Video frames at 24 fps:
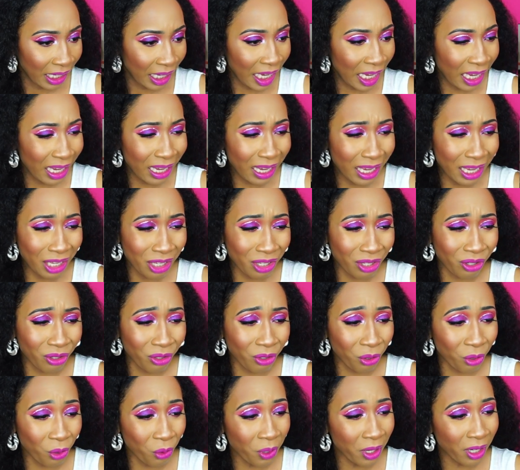He is
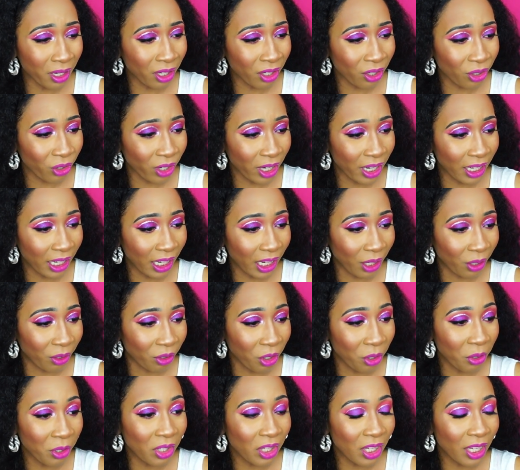doing this right now.
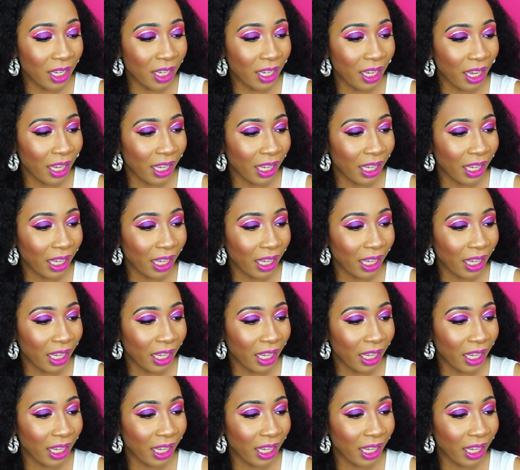Do you see?